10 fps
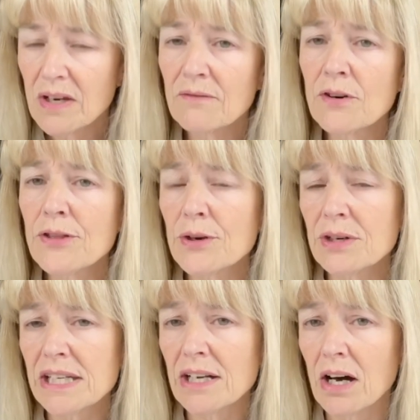for
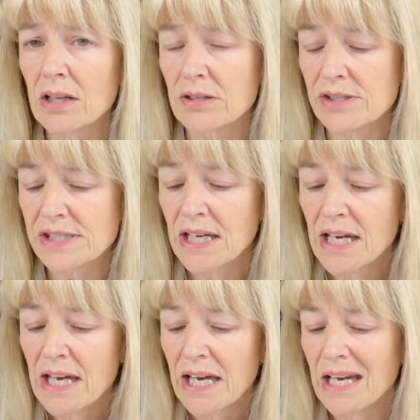$30.
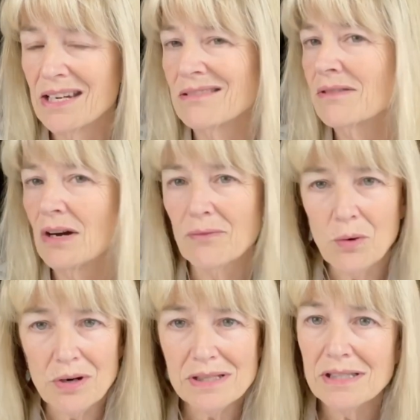And of
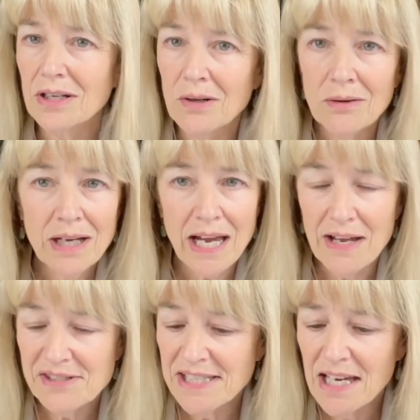course, I
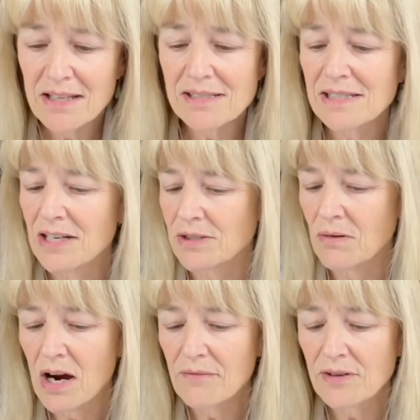have sales, I do
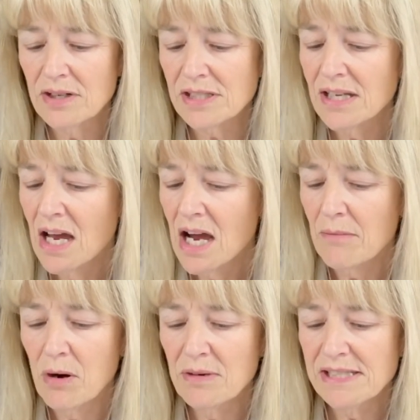offers.
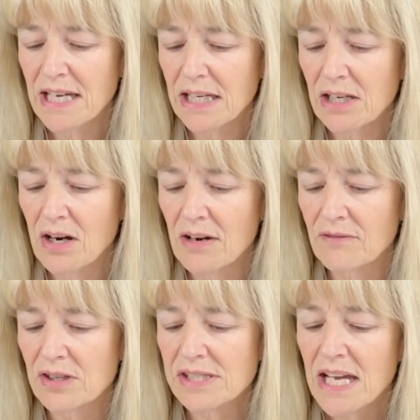I'm always taking
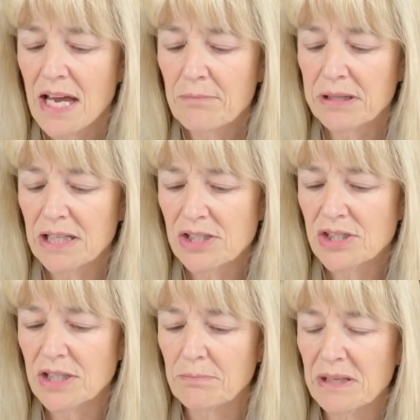offers plus
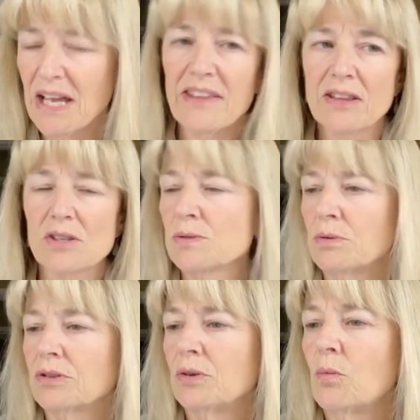shipping. I think those
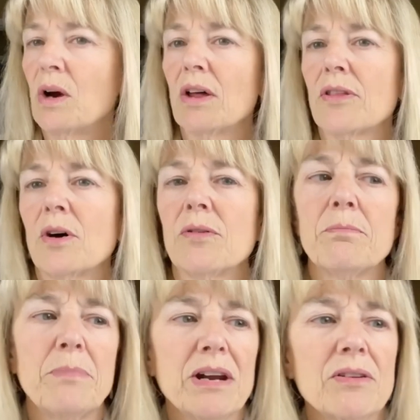will do well though,
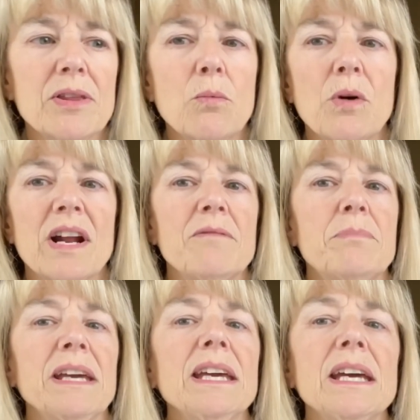better than what I've
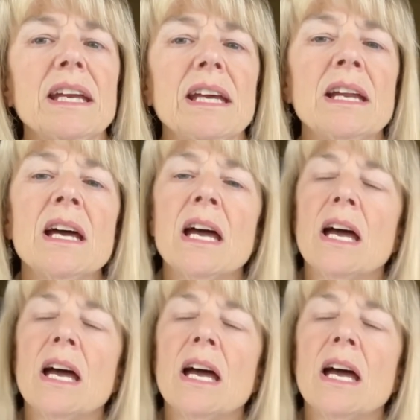been getting